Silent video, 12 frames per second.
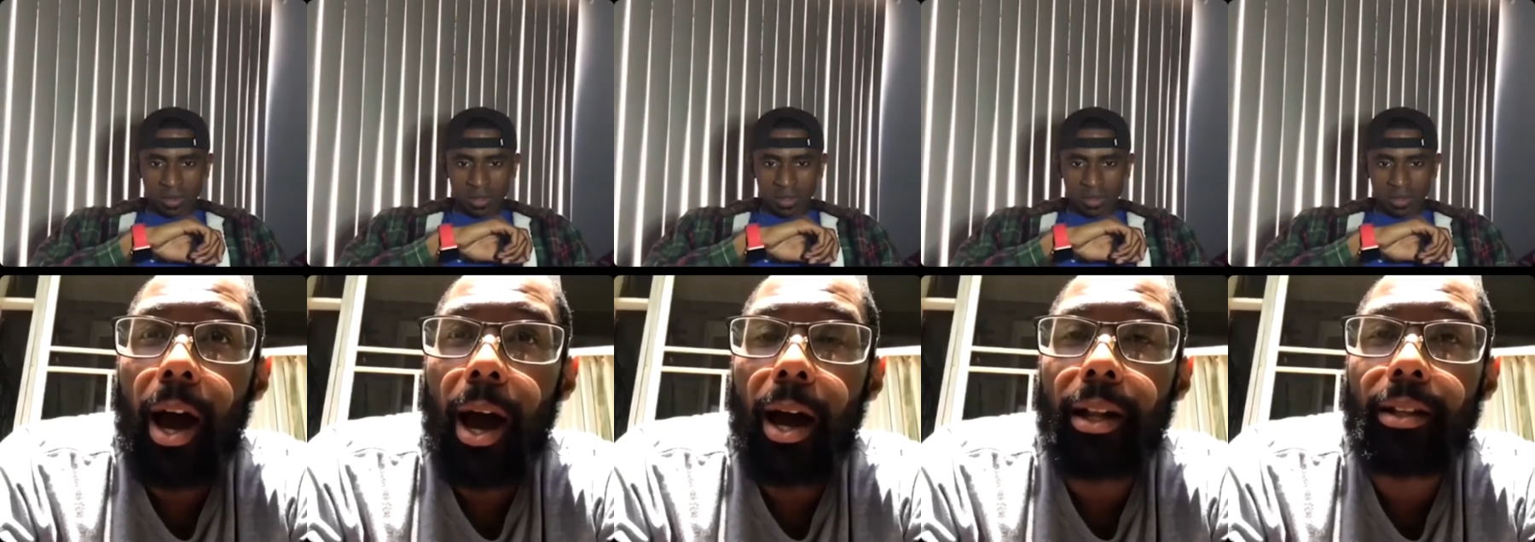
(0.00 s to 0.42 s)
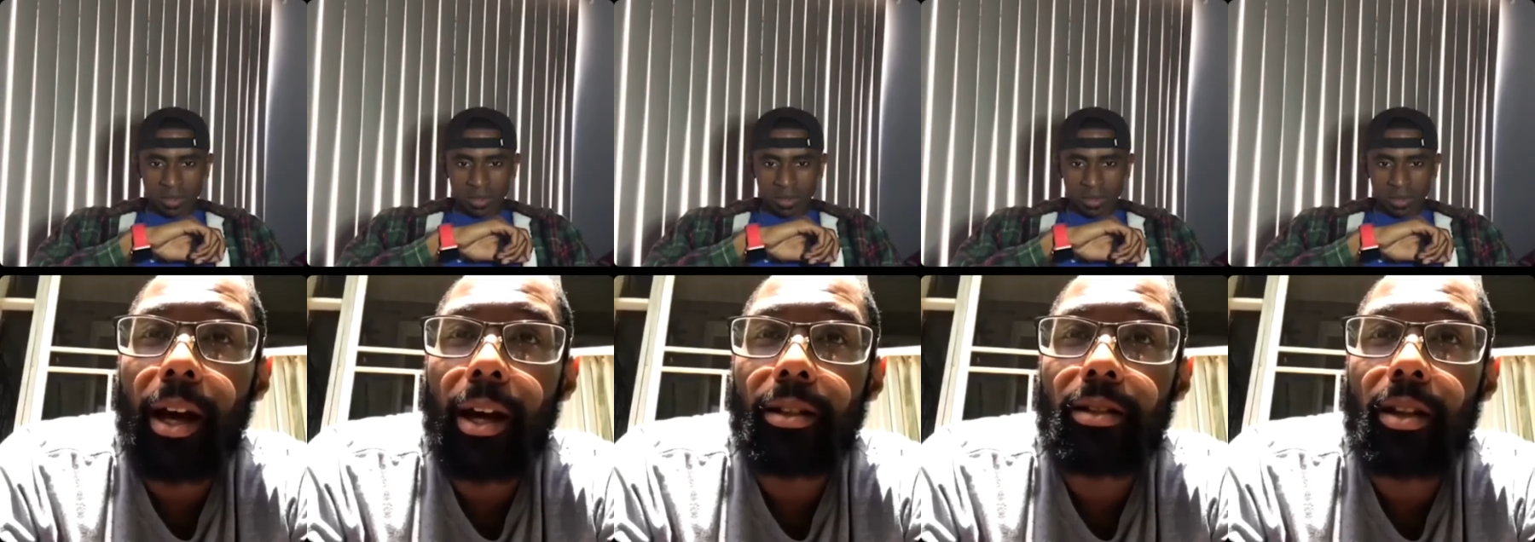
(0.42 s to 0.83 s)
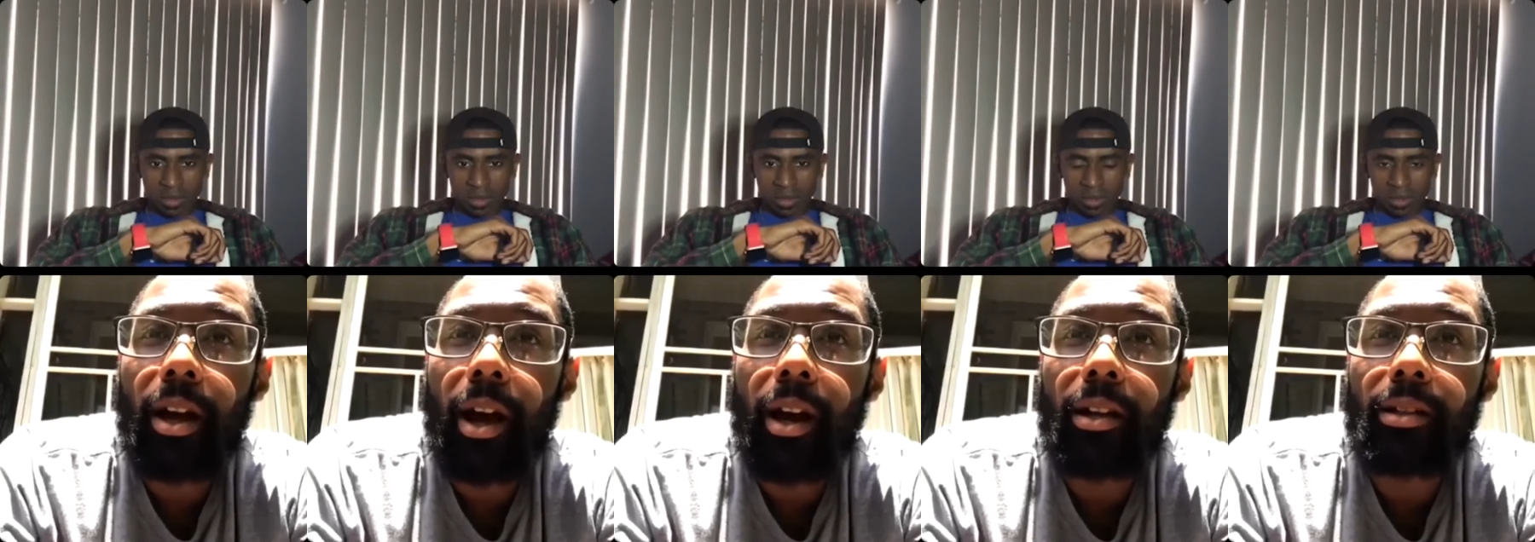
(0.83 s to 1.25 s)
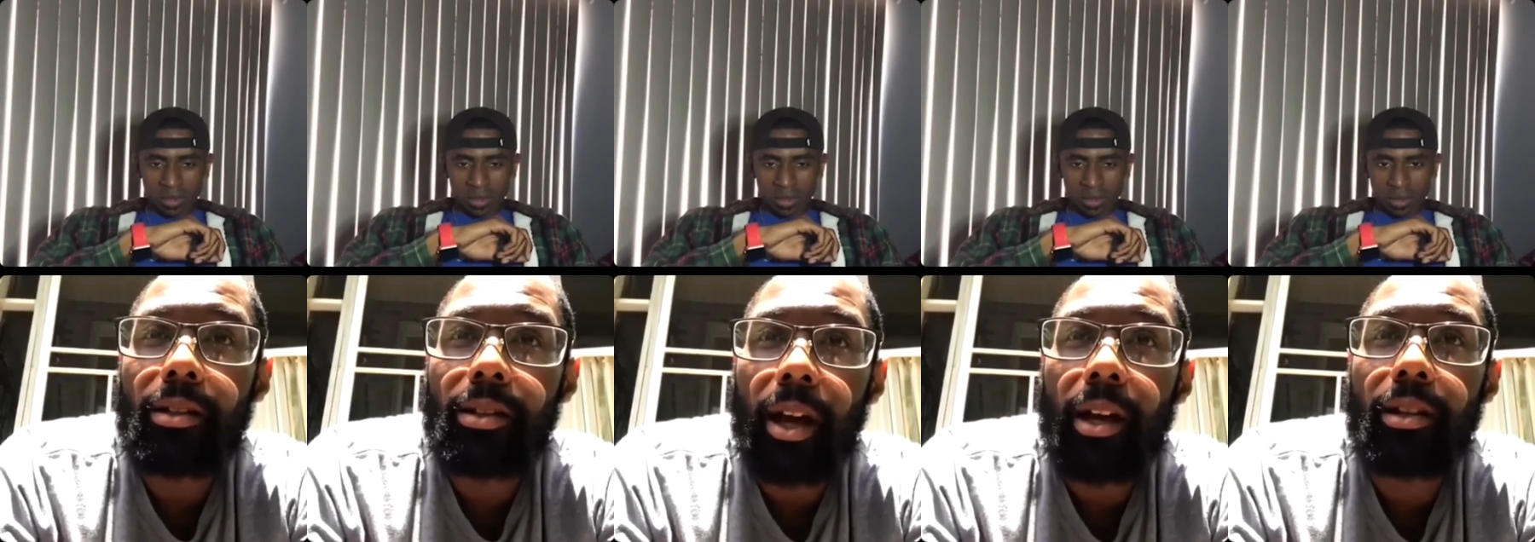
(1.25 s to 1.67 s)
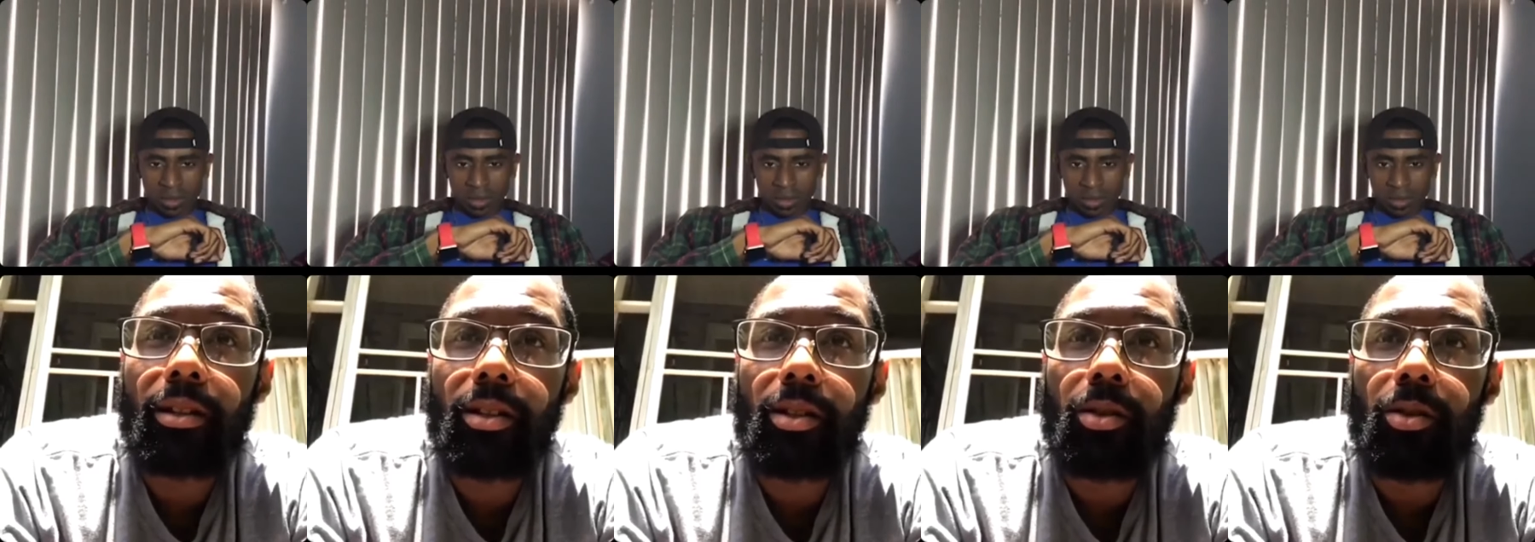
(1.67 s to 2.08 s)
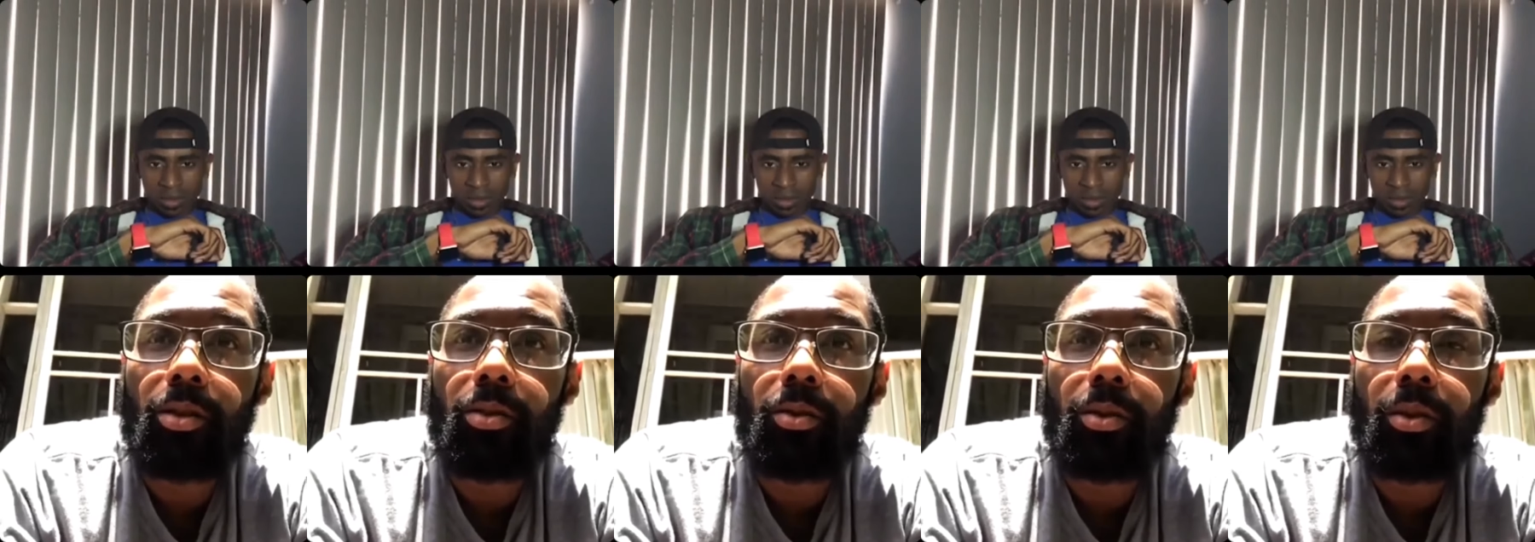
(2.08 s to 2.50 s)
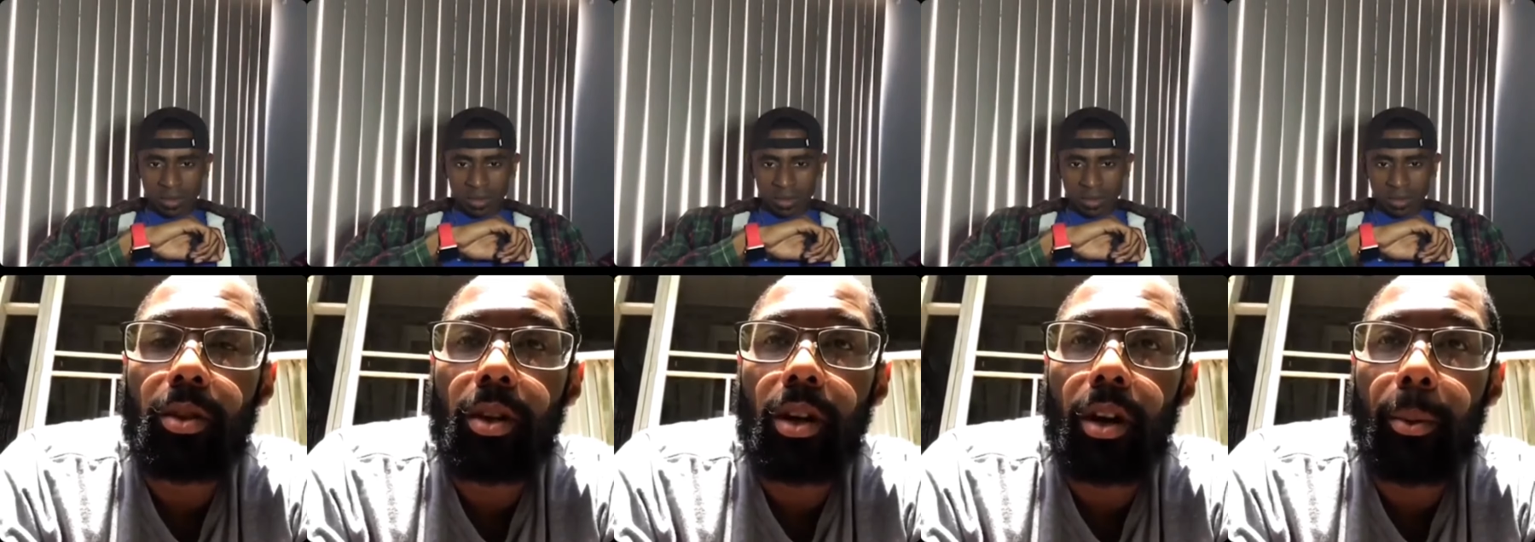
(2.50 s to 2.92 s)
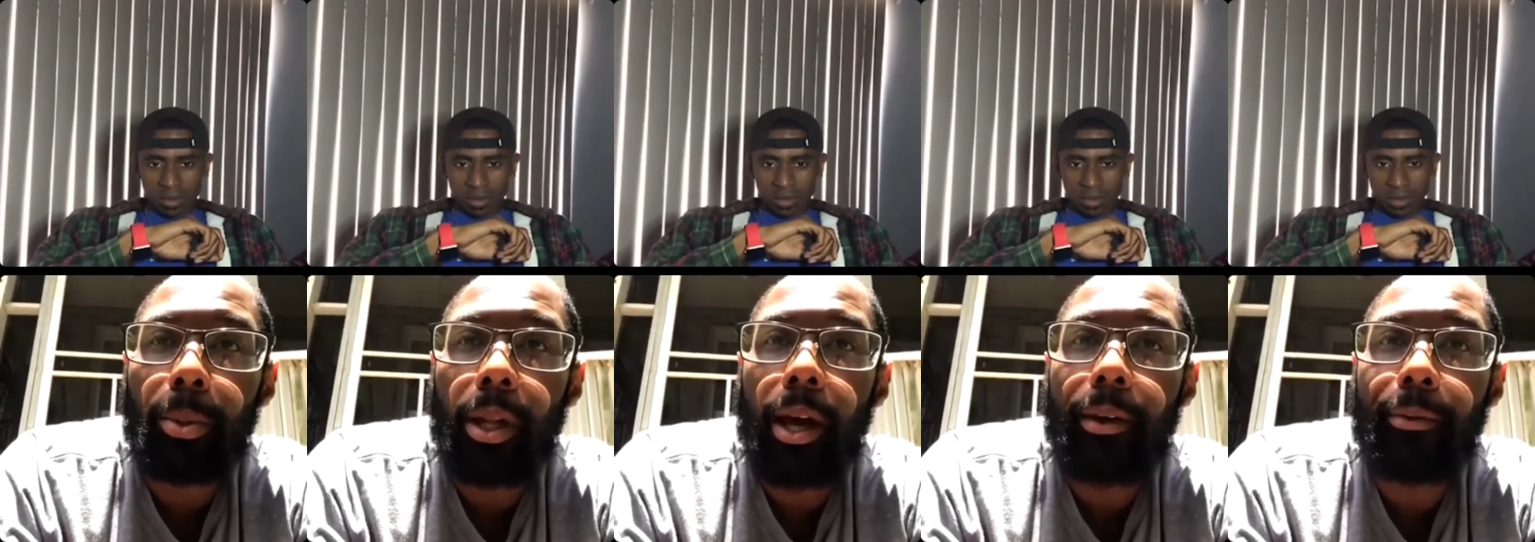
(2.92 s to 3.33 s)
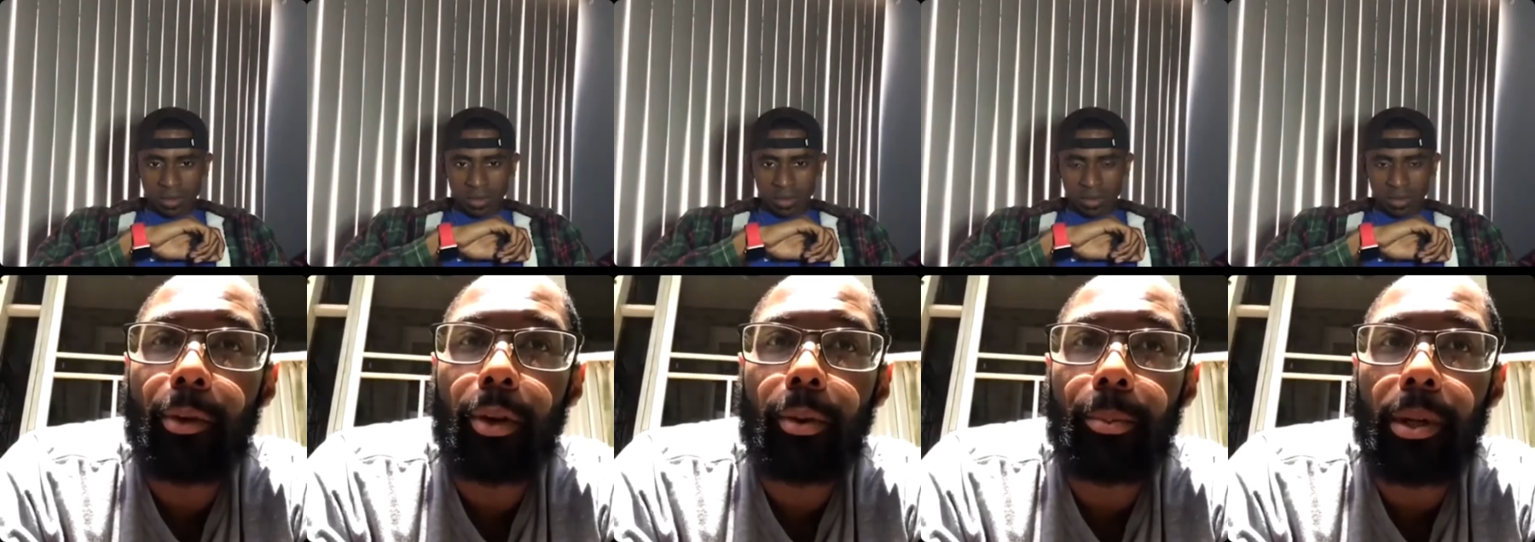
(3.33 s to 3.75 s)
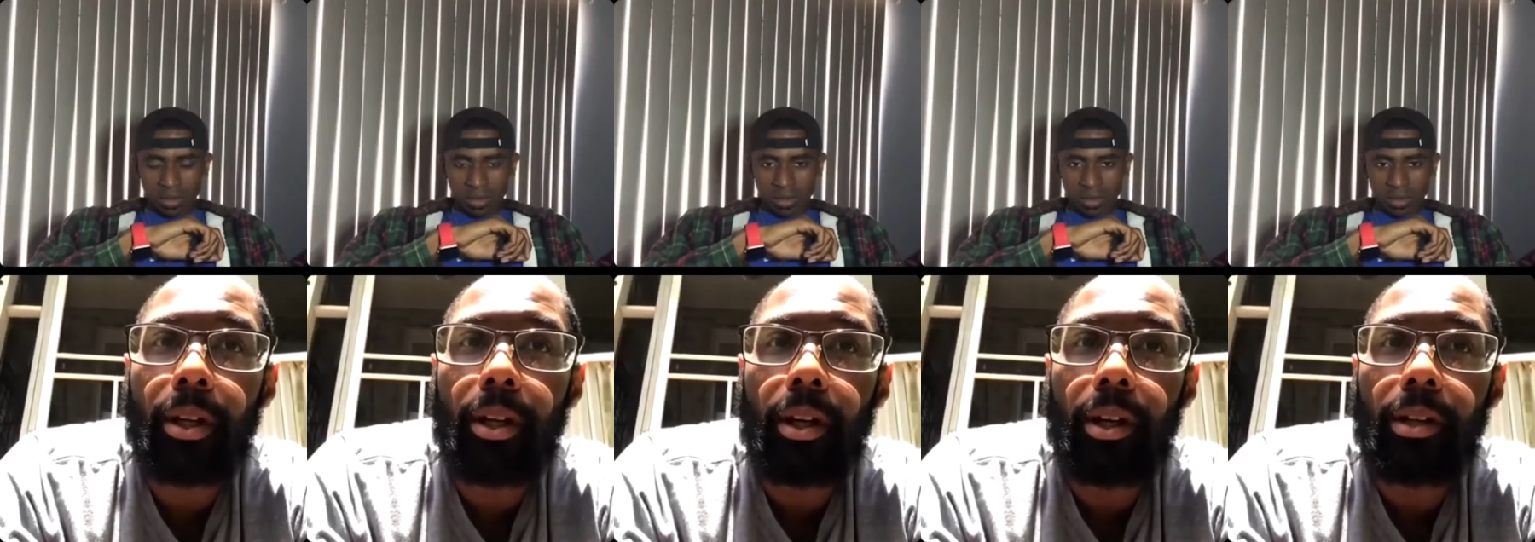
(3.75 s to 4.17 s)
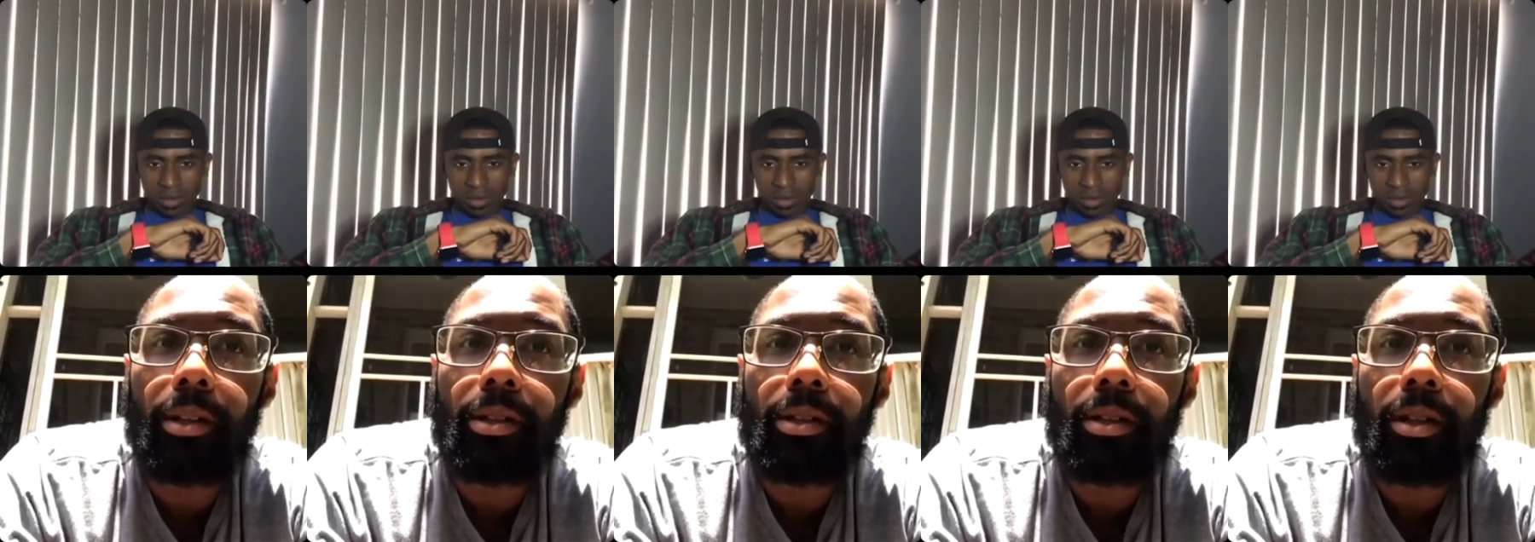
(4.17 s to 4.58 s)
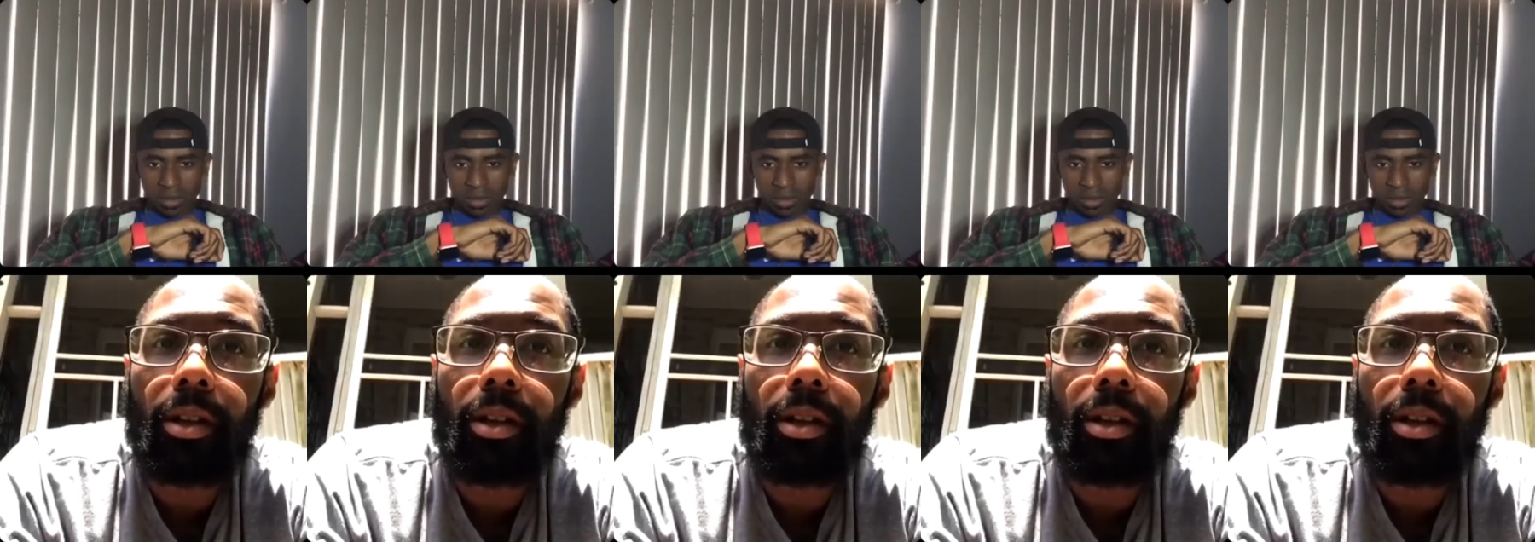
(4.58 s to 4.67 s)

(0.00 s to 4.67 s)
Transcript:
Speaker 1: I, I, I decided to apply for it because